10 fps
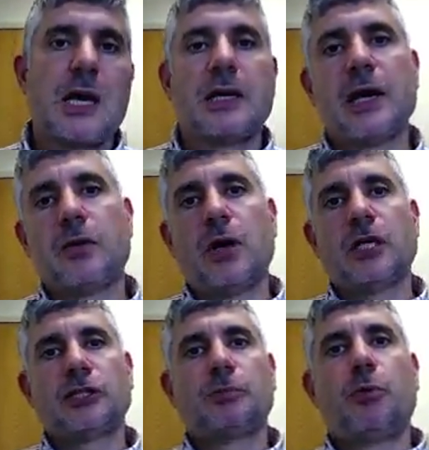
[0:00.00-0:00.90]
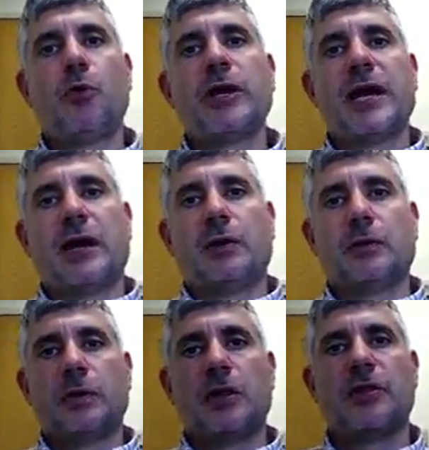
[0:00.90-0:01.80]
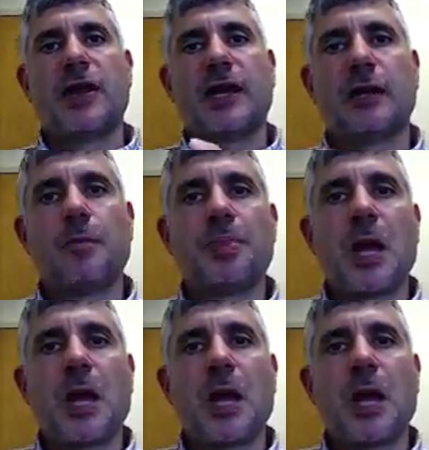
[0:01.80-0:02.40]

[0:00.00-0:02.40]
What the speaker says: Now, I should point out that